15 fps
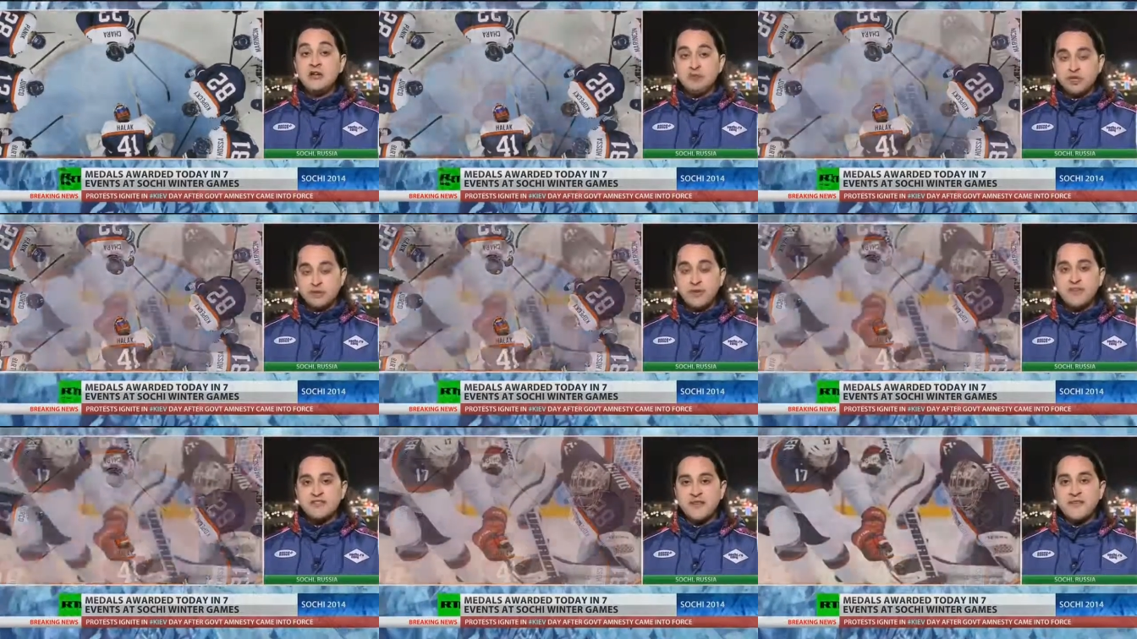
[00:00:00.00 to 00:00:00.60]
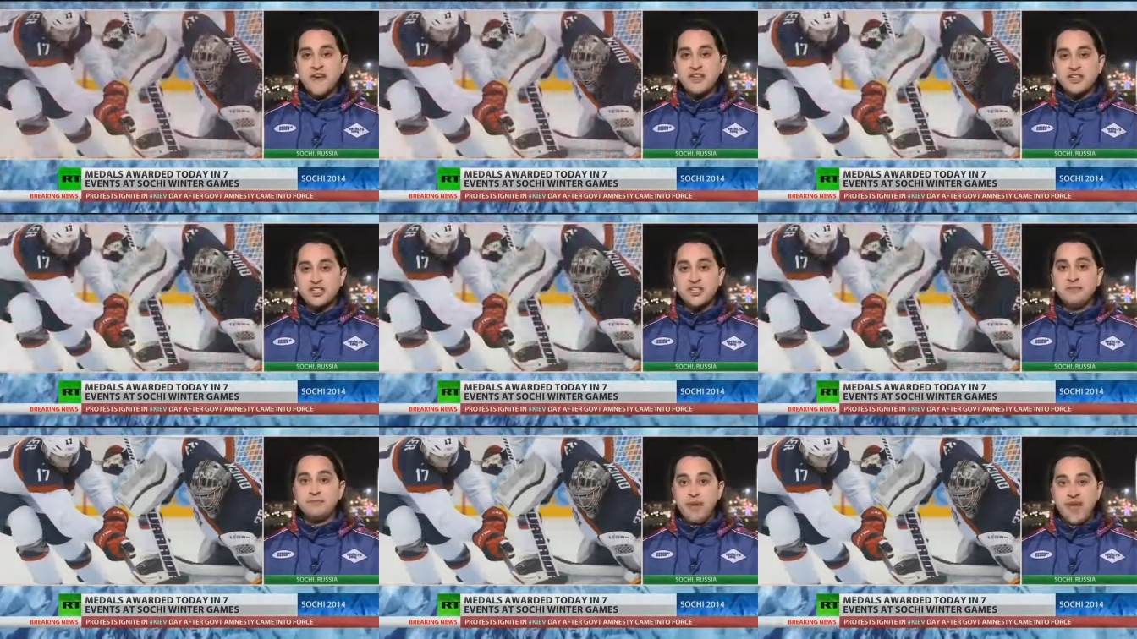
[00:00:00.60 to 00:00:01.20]
which means they've
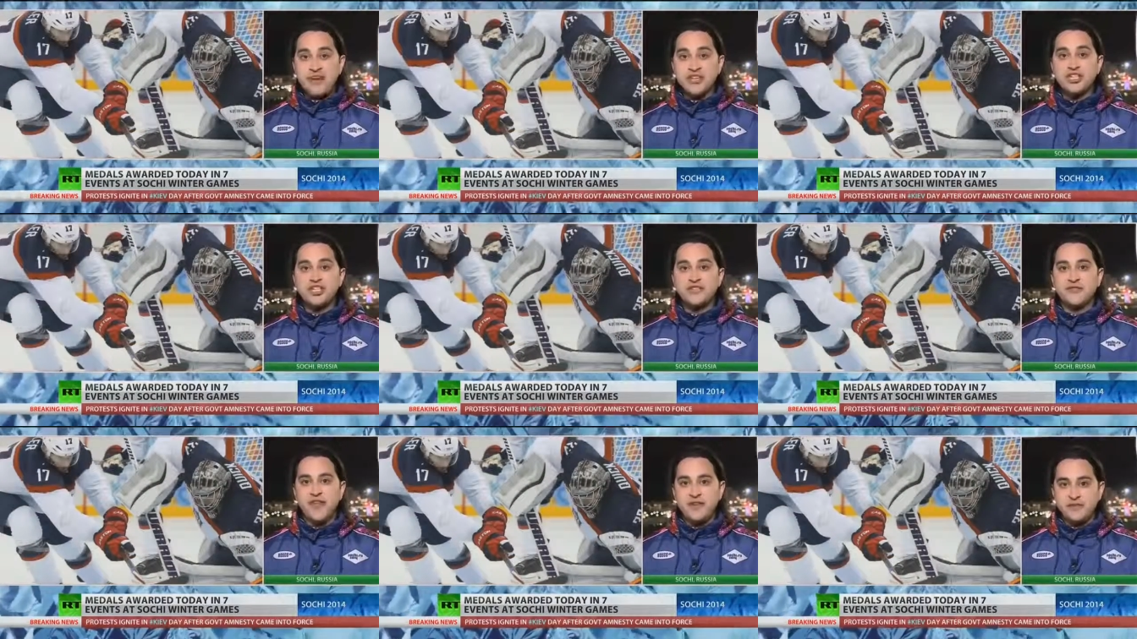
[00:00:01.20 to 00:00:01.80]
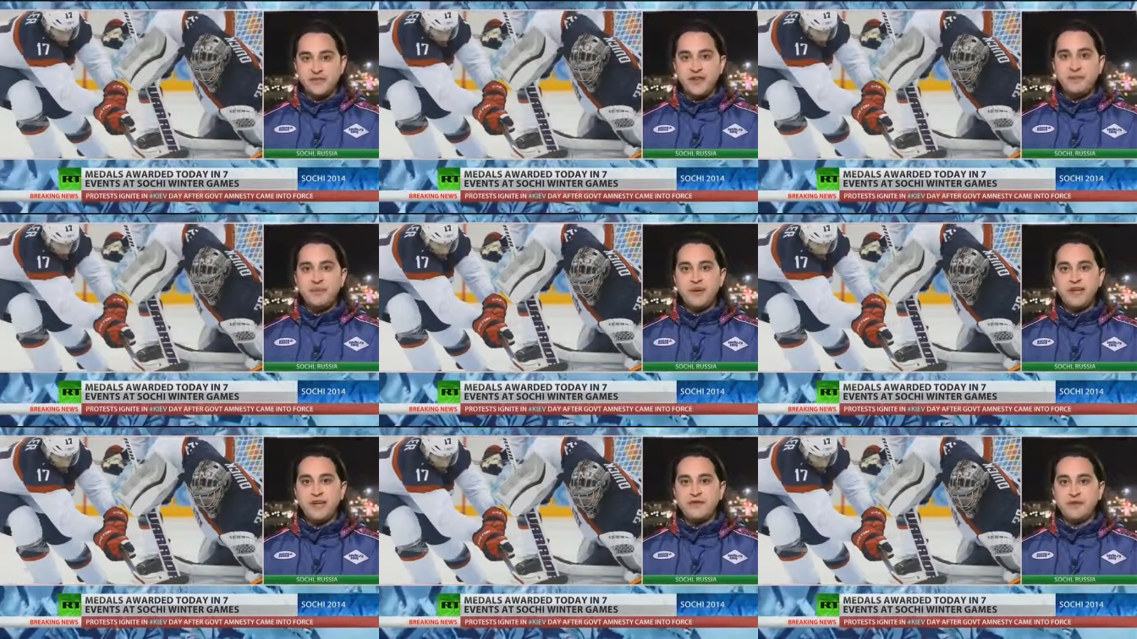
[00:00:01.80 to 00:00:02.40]
actually benched the
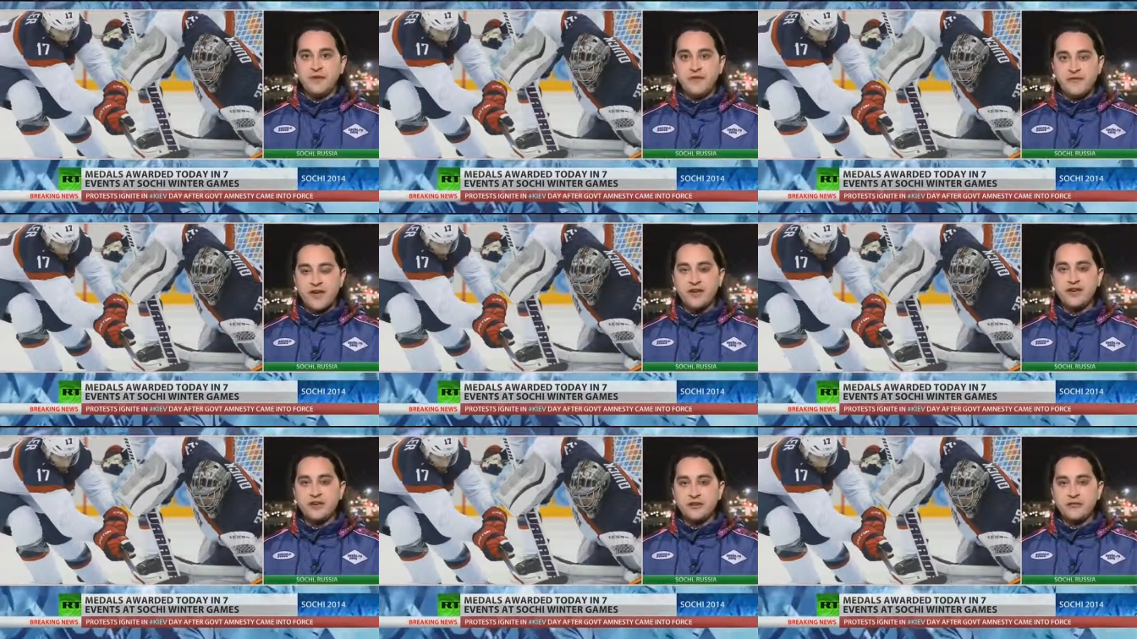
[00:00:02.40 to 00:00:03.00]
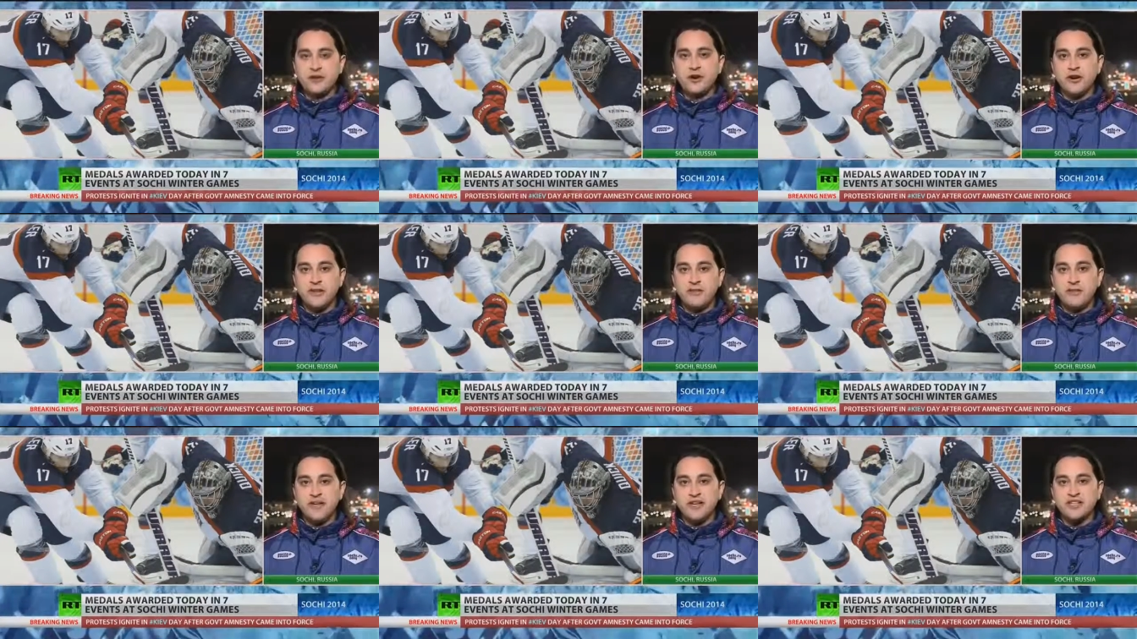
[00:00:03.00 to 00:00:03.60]
MVP from the Vancouver
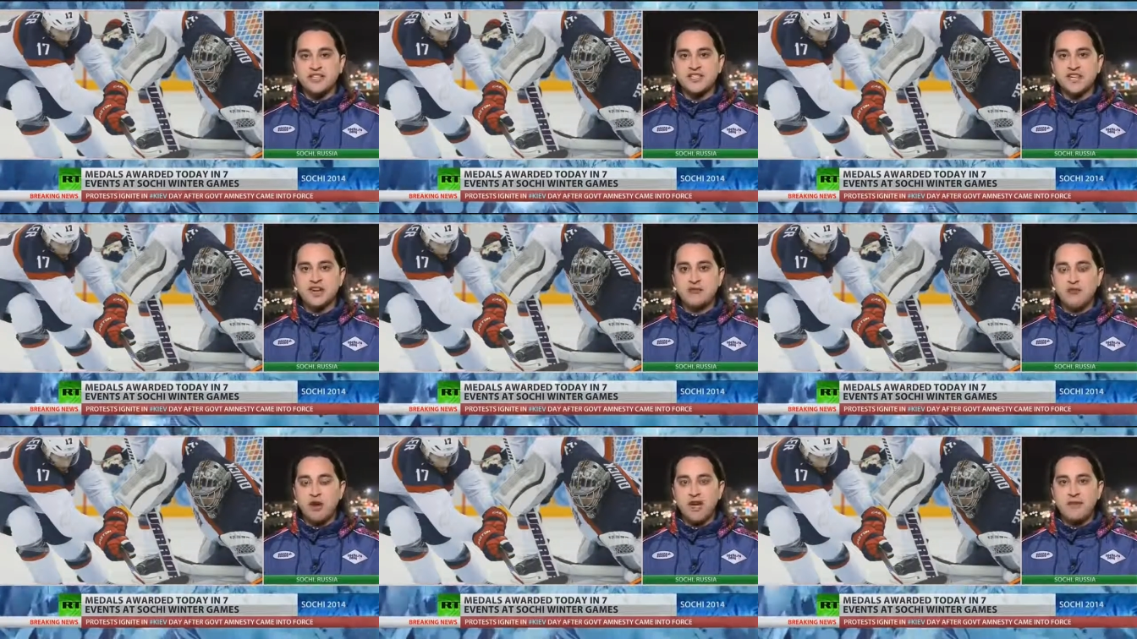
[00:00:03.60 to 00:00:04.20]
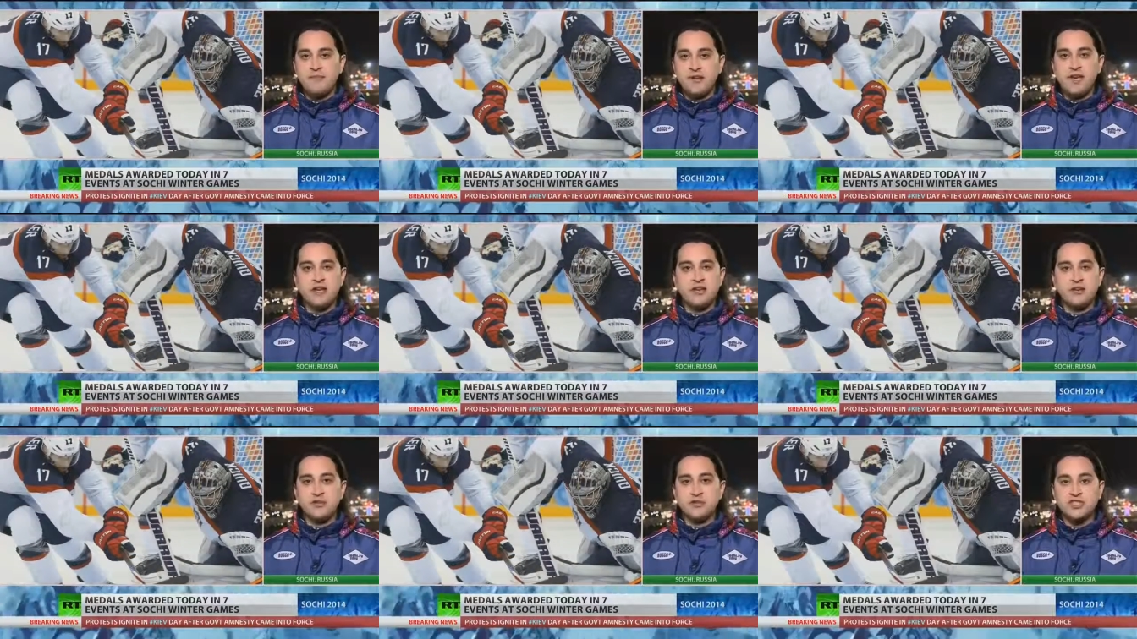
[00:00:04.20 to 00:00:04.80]
Olympics, uh, Ryan
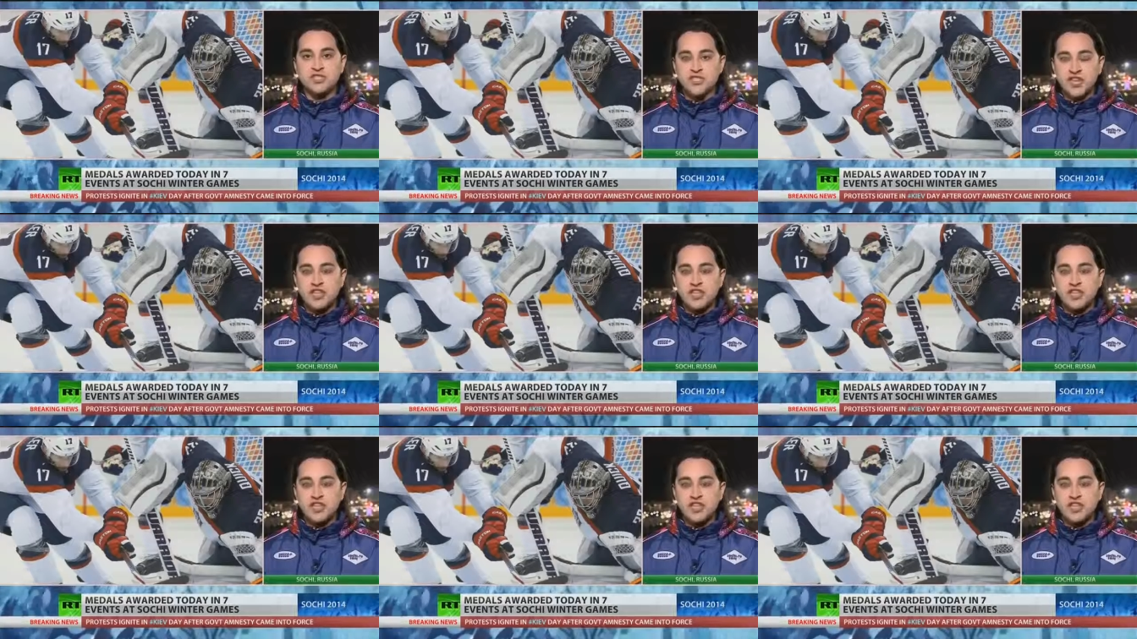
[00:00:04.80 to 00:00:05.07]
Miller, who was